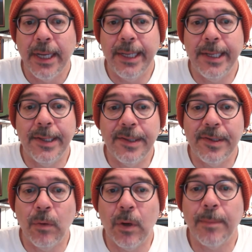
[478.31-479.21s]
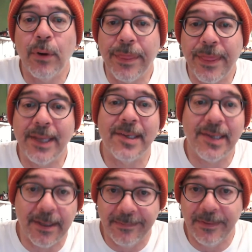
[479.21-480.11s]
is you want to put things
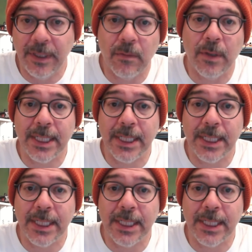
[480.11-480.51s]
in. You don't want